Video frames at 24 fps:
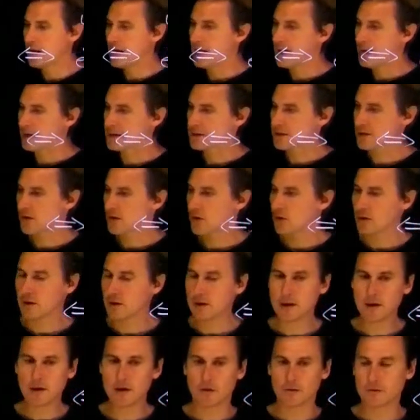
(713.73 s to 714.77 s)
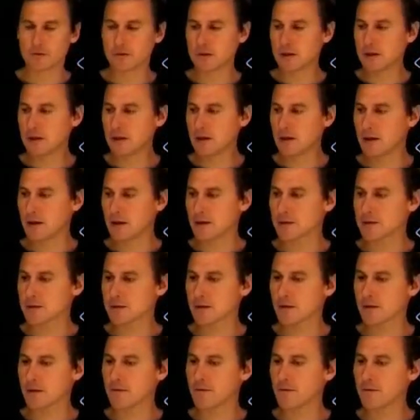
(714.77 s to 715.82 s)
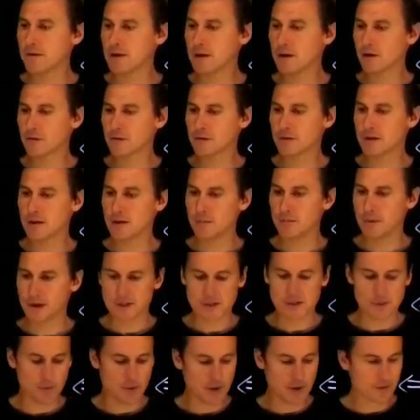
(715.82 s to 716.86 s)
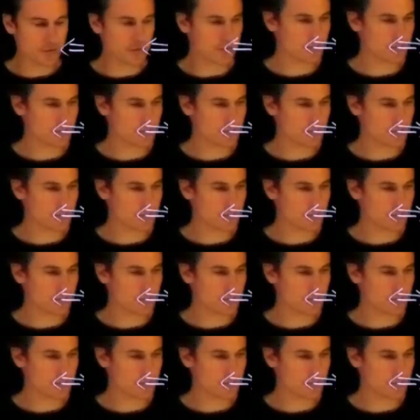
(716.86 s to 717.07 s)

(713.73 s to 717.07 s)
And as you know, E of t is V of t minus V ref of